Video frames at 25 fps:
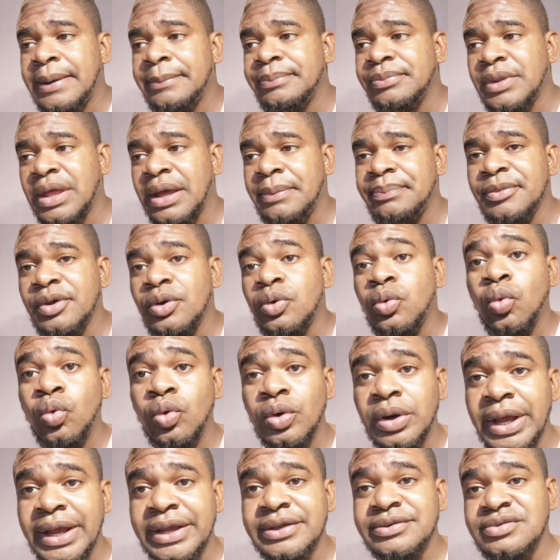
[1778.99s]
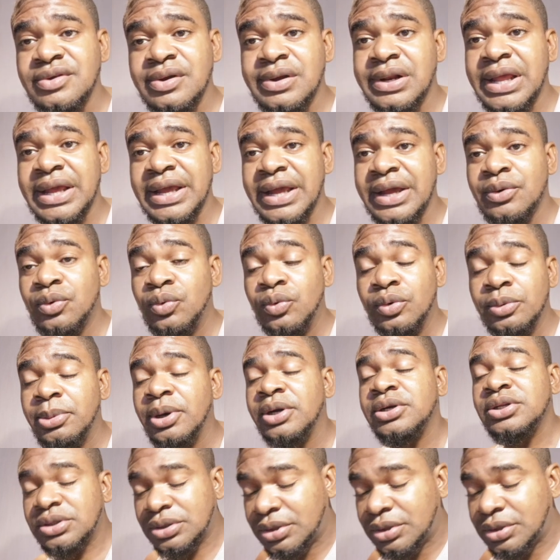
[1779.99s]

I'm, I'm not old. I sound like I old, but